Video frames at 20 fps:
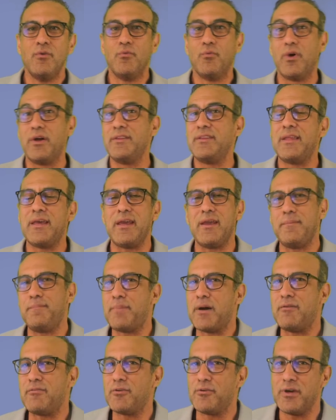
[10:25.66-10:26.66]
one day
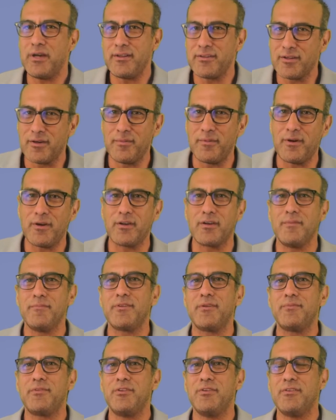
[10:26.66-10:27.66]
Pablo Escobar
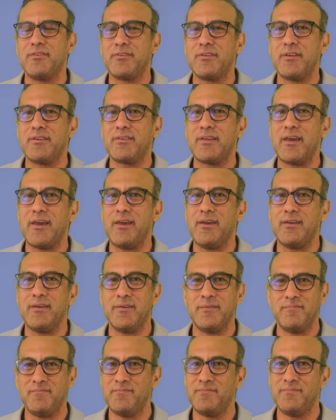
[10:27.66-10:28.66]
comes up to you and says,
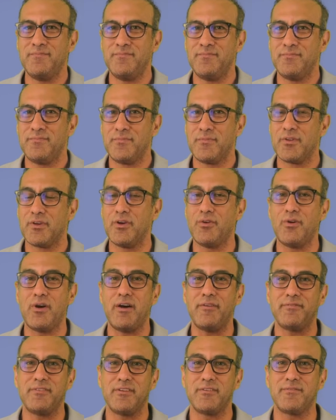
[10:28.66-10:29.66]
hey, go
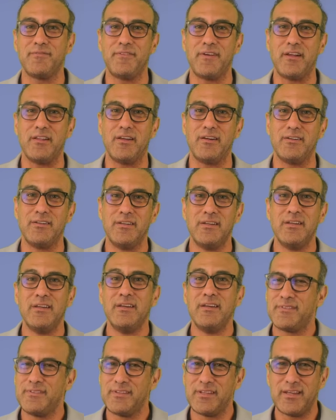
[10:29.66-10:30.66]
off this fella,
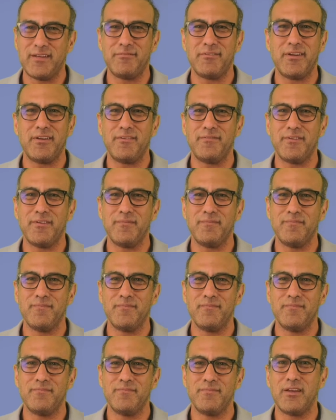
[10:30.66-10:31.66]
get rid of him.
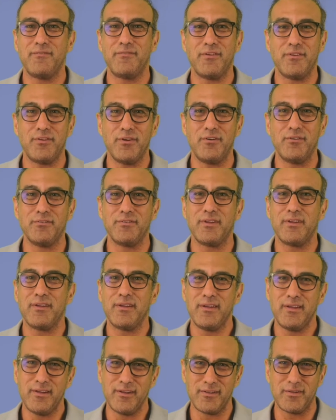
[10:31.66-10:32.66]
And if you don't,
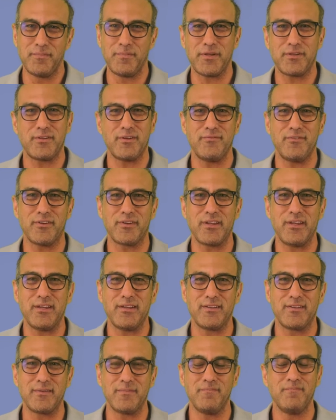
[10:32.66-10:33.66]
here's a picture of your
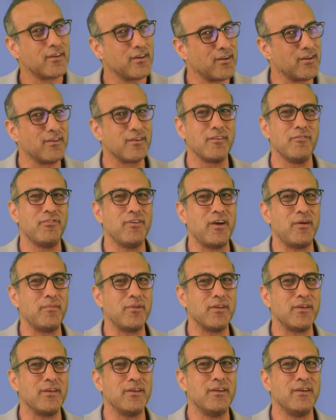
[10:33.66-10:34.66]
kids. Good looking
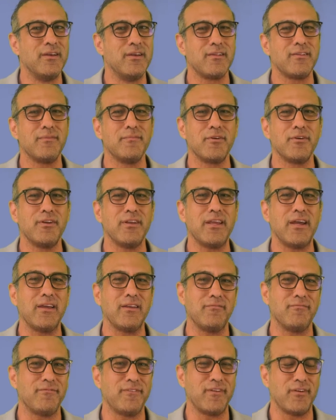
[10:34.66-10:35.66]
family. Kiss them
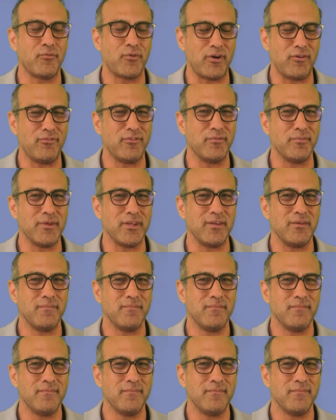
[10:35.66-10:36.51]
goodnight and farewell for me.